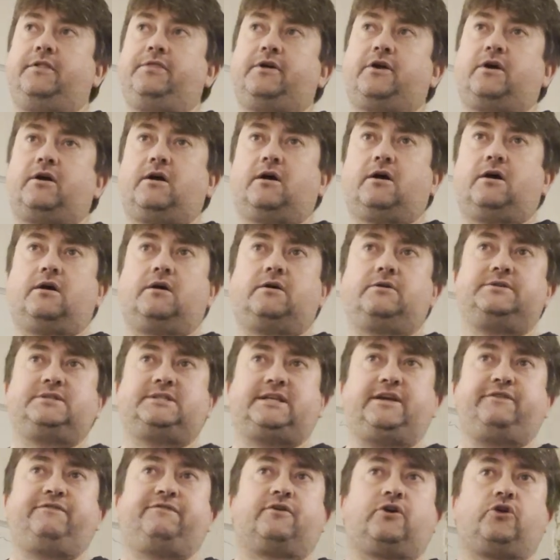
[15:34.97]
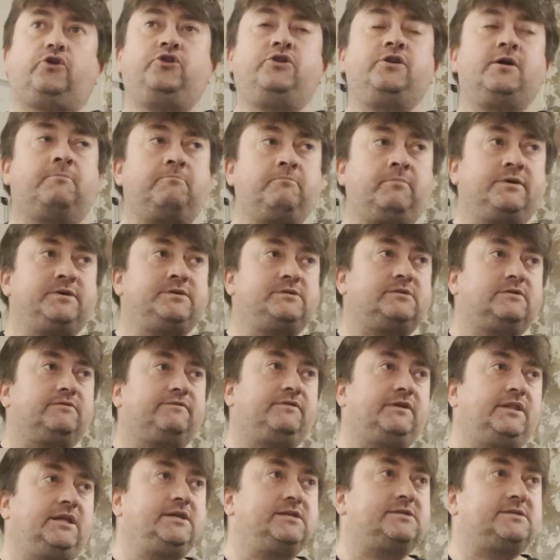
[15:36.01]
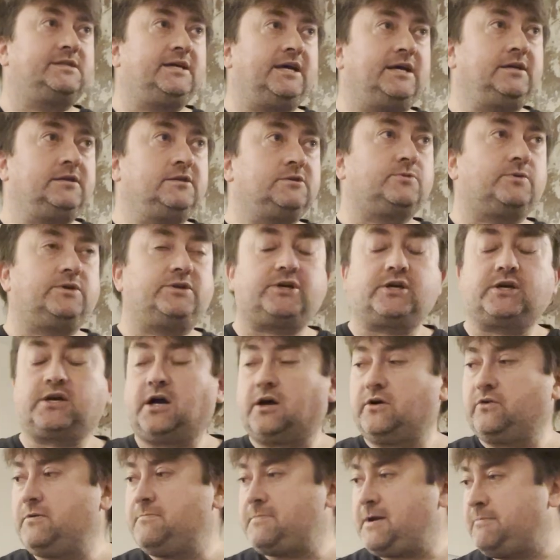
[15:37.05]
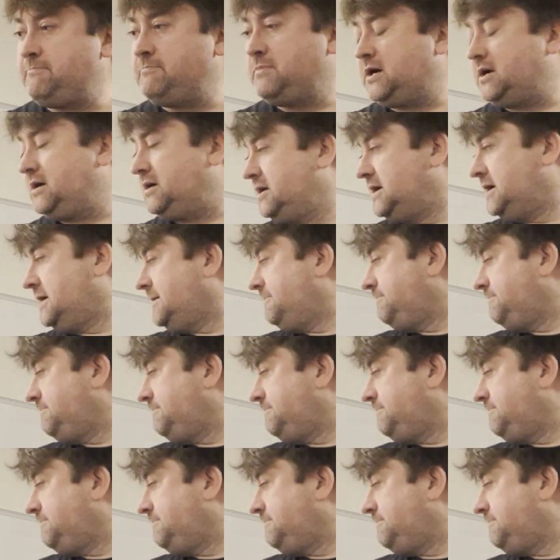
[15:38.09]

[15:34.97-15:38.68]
There are default numbers for these things, which I can't remember,